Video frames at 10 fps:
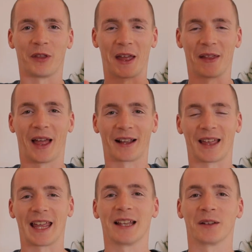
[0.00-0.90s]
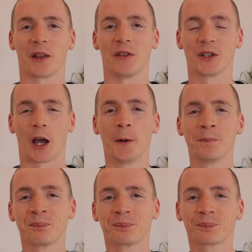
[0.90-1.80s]
the heel and toe.
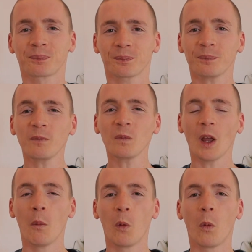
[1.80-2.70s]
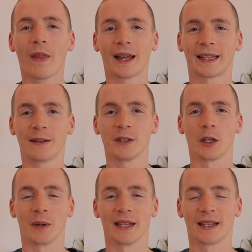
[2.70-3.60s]
But what that gives
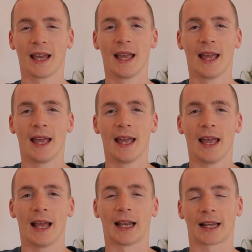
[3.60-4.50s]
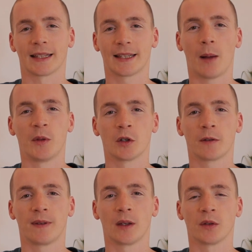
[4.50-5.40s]
you is like a setup that
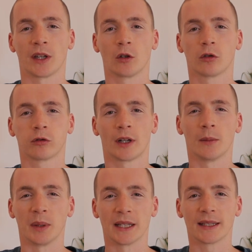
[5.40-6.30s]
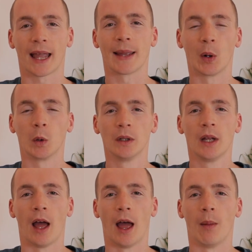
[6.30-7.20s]
just feels incredibly stable
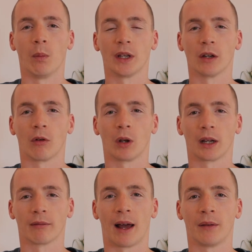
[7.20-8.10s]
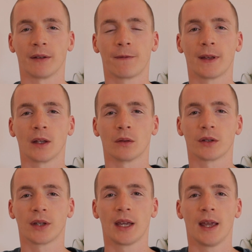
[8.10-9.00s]
when you're rolling around. It
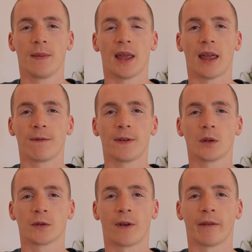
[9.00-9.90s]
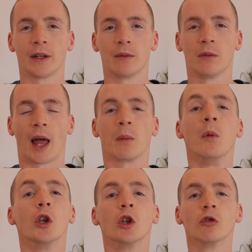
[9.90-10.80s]
feels very like
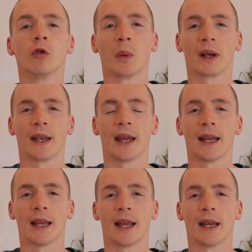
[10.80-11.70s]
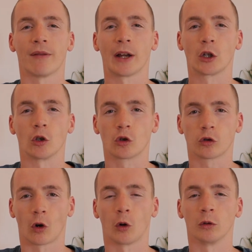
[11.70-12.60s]
maneuverable in a very
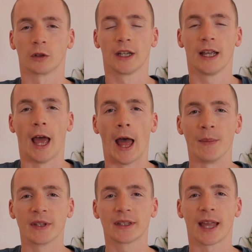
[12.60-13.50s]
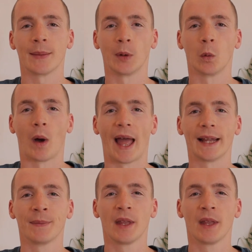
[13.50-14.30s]
controlled, stable way.